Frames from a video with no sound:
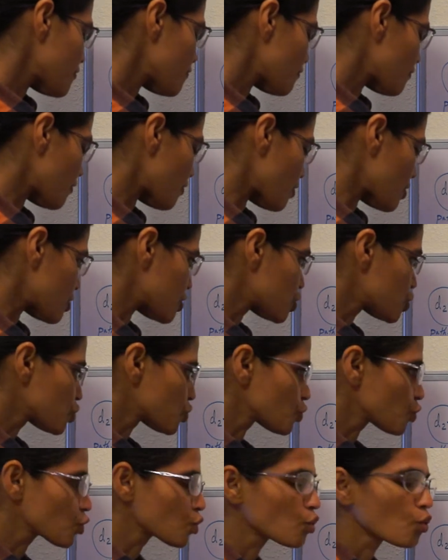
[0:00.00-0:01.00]
for
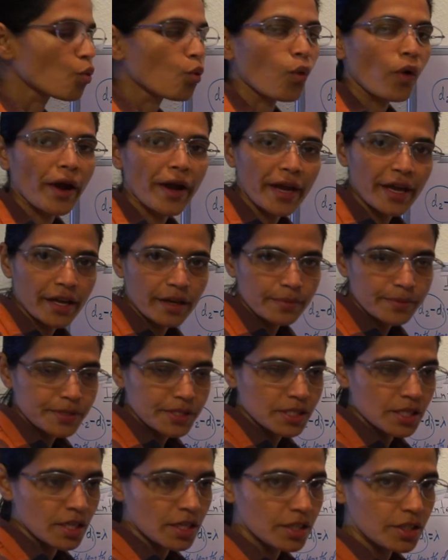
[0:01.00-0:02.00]
two
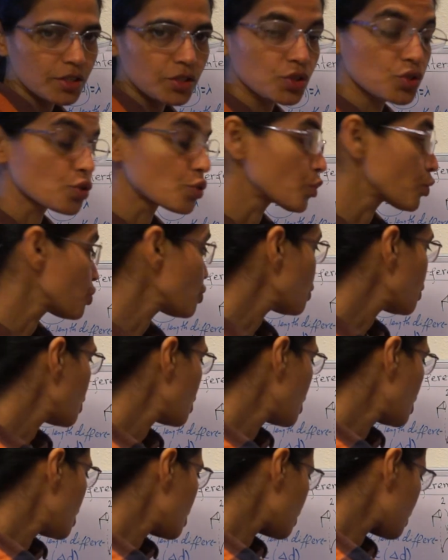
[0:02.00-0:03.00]
waves to
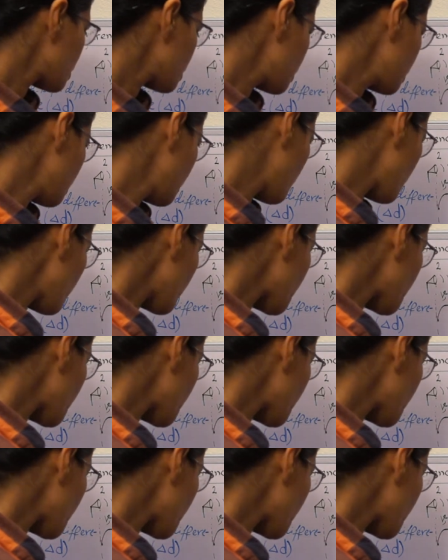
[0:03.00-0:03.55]
go